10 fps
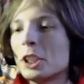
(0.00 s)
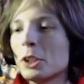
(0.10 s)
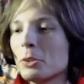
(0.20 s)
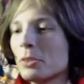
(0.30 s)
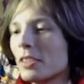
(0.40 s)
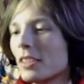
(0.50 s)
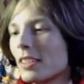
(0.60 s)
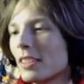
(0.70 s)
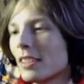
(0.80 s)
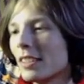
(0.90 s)
Did you?
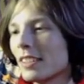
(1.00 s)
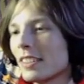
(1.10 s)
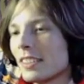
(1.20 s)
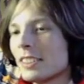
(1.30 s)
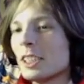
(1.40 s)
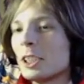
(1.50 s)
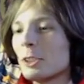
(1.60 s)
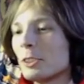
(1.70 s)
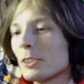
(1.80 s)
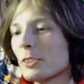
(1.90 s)
Did
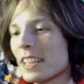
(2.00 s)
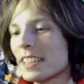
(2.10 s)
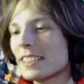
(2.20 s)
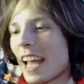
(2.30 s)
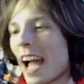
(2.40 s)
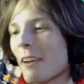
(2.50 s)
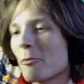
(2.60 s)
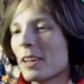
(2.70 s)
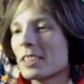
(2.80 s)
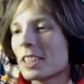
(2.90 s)
you do this at
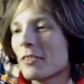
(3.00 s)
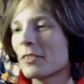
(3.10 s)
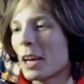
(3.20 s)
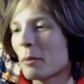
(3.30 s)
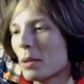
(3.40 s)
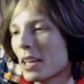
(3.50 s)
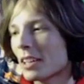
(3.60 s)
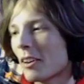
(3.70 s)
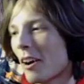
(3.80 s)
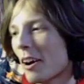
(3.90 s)
risk of like being
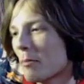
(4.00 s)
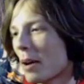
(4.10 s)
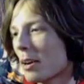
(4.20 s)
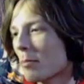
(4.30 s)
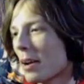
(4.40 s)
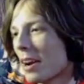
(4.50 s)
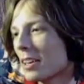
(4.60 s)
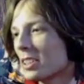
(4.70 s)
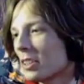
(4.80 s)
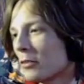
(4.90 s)
caught by your
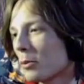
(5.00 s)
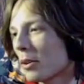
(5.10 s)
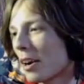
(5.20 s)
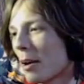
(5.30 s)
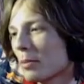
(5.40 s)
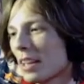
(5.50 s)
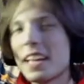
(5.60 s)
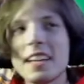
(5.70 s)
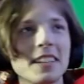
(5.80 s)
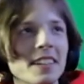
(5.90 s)
parents if you were up
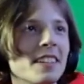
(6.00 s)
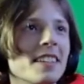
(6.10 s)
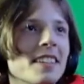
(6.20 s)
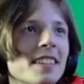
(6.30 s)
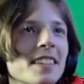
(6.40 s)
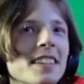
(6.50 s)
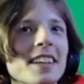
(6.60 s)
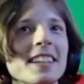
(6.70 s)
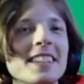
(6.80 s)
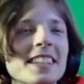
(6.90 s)
late? Yeah.
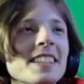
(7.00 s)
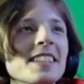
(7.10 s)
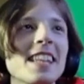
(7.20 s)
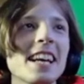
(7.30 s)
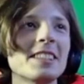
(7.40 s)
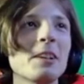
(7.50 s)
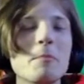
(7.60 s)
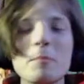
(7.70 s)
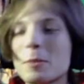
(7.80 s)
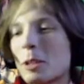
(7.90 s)
Cause this is like
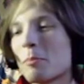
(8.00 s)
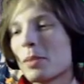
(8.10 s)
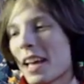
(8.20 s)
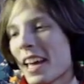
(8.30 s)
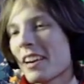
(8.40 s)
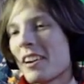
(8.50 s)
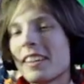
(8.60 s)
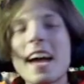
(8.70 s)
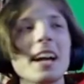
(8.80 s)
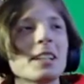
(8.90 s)
some some playing on
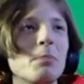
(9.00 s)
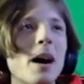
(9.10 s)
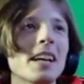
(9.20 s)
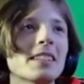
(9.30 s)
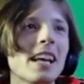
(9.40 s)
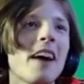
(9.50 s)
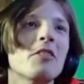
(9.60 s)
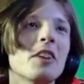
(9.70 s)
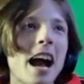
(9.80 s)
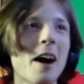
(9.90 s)
the Xbox
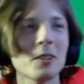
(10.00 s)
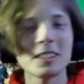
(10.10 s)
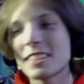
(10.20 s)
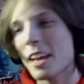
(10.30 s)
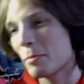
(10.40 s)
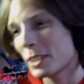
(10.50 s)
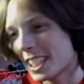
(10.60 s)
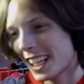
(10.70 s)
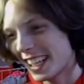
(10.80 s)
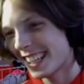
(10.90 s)
after hours type of
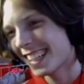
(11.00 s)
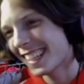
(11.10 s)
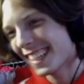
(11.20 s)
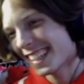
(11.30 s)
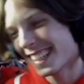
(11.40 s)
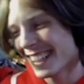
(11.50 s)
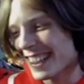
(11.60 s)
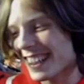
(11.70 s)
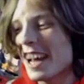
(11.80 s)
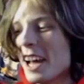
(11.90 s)
shit.
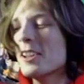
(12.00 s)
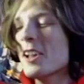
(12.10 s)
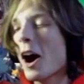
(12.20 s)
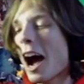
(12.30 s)
Yeah, no, that's no. Exactly.